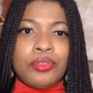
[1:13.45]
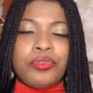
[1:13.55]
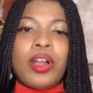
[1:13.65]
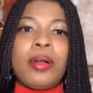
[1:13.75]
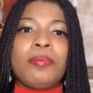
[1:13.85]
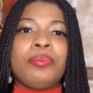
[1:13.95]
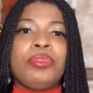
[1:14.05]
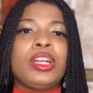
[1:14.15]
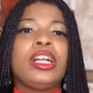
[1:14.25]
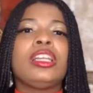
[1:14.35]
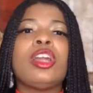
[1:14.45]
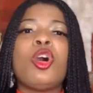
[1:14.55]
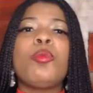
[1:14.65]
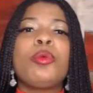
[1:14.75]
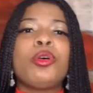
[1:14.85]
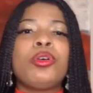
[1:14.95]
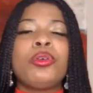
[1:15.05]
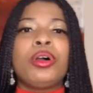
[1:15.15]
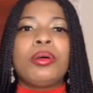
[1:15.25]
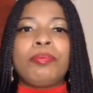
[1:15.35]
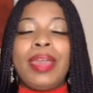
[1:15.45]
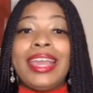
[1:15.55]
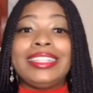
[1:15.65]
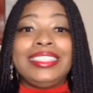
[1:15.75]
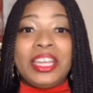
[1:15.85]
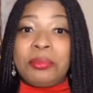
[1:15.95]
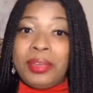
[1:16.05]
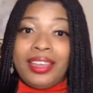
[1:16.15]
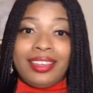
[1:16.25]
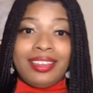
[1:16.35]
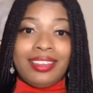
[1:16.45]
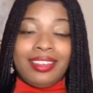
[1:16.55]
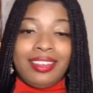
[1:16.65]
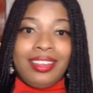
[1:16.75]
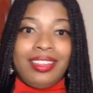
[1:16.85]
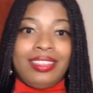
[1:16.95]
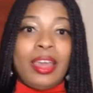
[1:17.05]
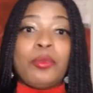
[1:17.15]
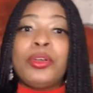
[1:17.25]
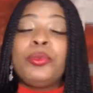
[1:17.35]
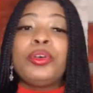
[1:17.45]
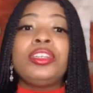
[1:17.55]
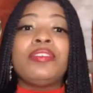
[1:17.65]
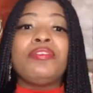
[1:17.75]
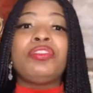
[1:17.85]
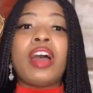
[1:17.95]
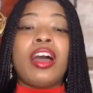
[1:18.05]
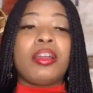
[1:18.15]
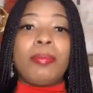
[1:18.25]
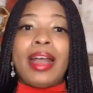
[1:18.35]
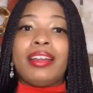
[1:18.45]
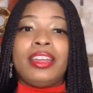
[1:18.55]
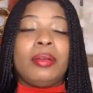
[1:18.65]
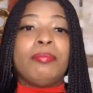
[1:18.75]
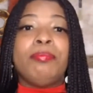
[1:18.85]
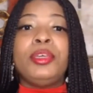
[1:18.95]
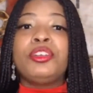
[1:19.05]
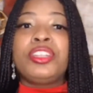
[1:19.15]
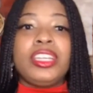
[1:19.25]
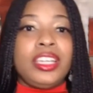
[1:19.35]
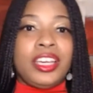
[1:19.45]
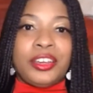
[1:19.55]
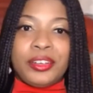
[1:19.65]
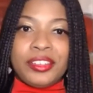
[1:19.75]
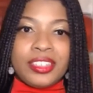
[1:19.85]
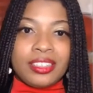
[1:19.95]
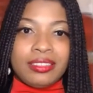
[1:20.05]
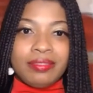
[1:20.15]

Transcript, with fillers: from the global pandemic that we wouldn't have thought about in a million years,